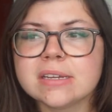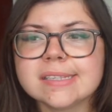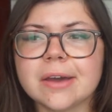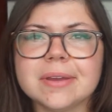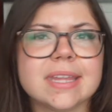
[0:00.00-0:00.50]

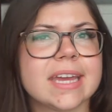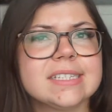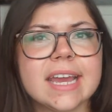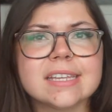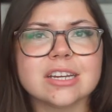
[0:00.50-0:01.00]
So he like
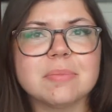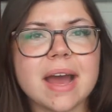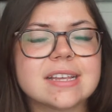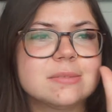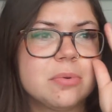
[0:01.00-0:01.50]
takes our
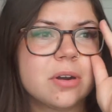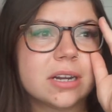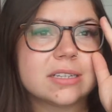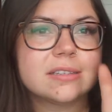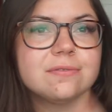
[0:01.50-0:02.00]

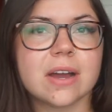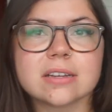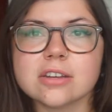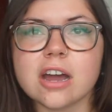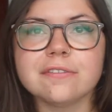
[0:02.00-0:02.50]
passports,
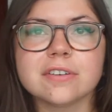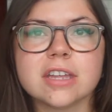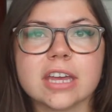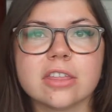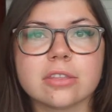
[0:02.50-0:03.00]
fucks off for
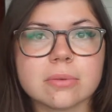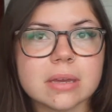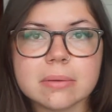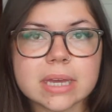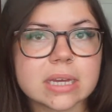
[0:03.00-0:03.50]
like
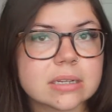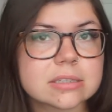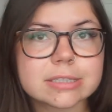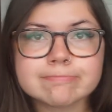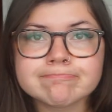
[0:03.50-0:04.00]
3
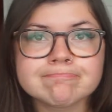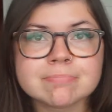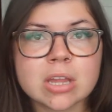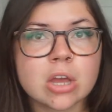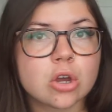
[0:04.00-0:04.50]
weeks,
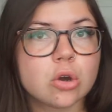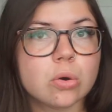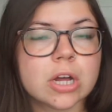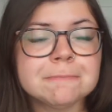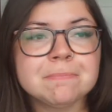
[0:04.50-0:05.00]

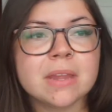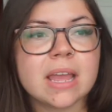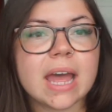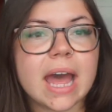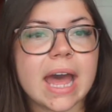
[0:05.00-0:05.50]
cool,
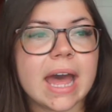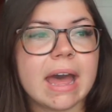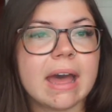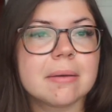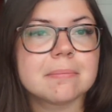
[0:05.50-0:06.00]

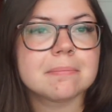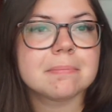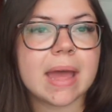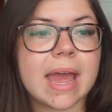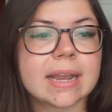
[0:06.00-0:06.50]

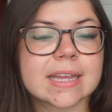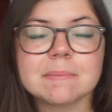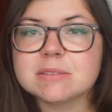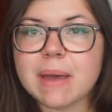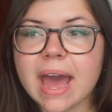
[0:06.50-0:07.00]
and
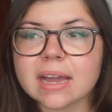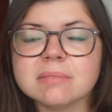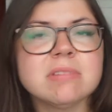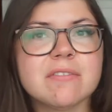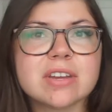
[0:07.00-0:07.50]
comes
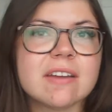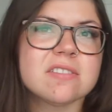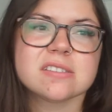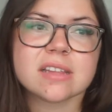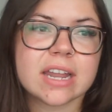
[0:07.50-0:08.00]
back, never
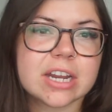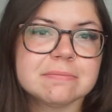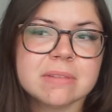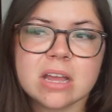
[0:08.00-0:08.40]
gives us a letter.